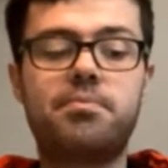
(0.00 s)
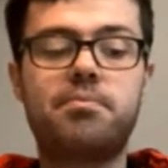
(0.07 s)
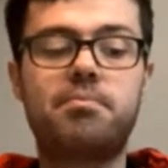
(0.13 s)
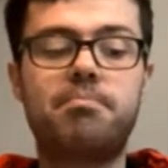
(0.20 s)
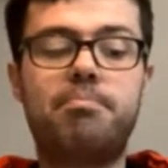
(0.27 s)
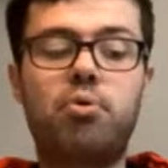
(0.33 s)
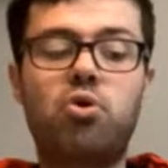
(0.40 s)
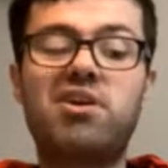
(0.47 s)

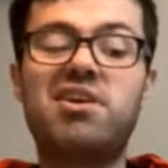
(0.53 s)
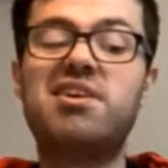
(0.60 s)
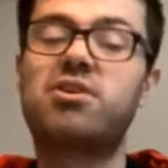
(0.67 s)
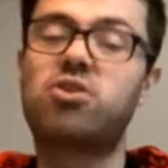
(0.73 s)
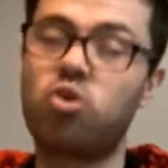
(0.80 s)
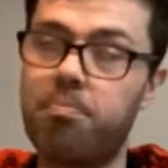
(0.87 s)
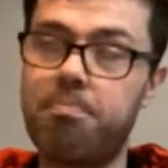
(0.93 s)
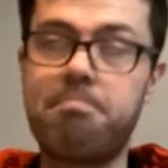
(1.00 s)
But he
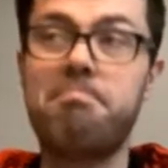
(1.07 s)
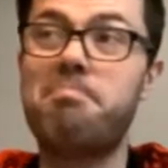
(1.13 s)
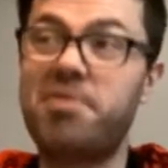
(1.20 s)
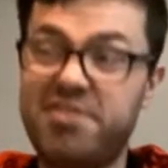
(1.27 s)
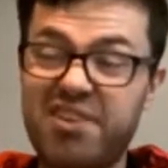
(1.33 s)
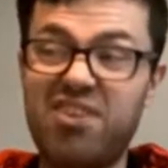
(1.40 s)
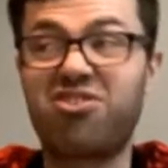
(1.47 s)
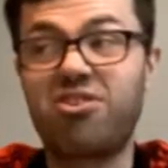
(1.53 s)
could
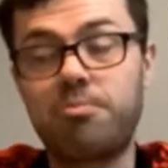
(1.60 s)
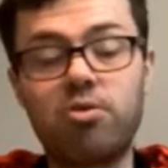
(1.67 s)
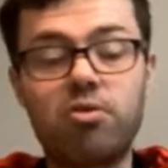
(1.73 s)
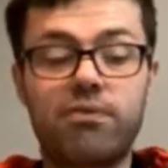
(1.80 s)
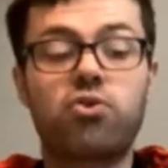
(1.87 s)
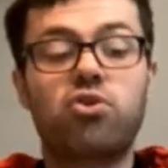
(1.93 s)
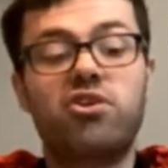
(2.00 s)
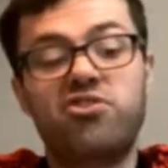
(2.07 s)
potentially go up front.